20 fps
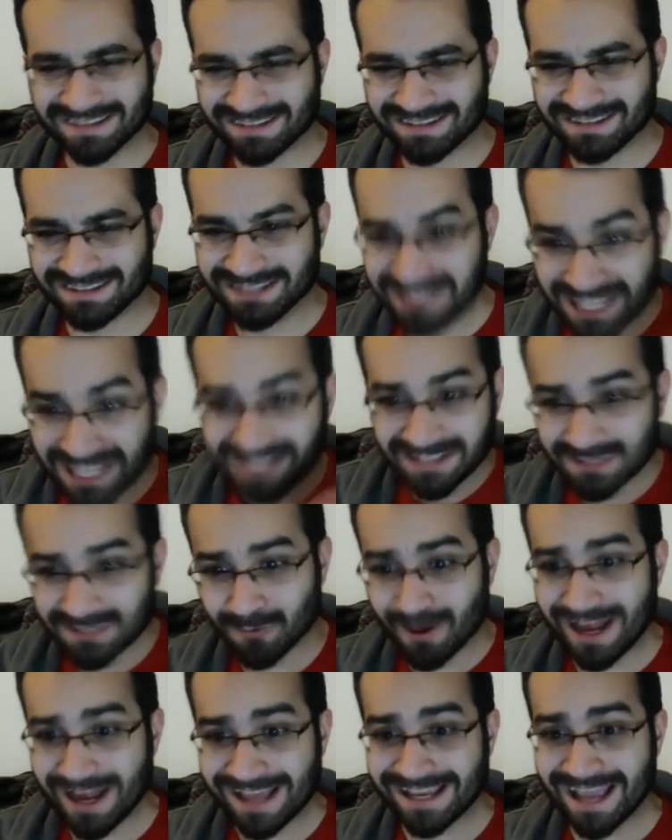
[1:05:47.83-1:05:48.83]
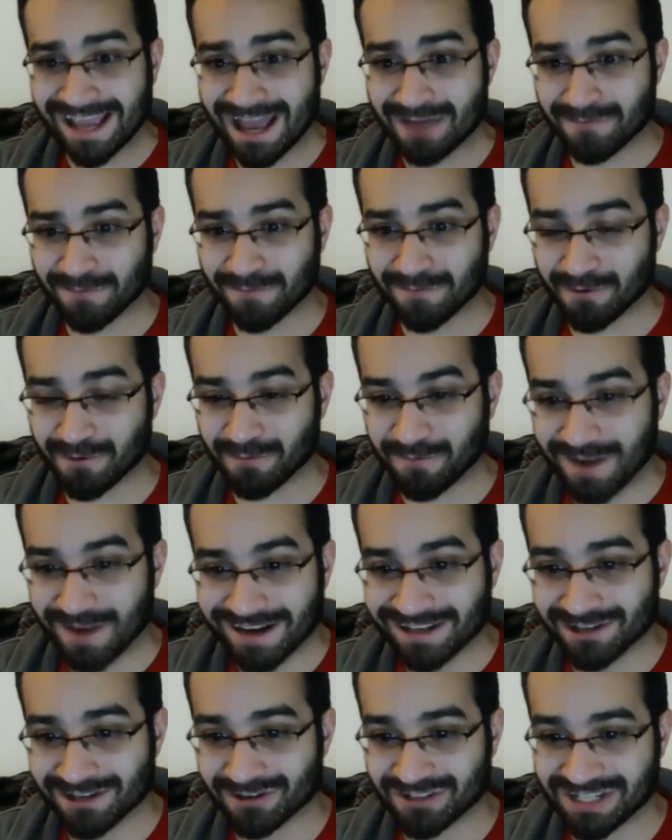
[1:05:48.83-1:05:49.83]
this is what I get for
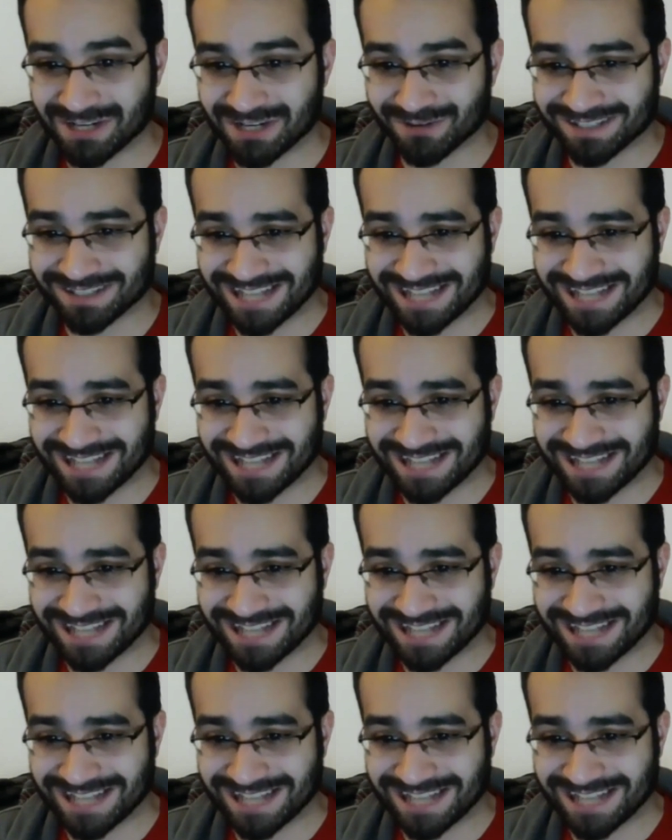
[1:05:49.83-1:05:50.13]
finding your secret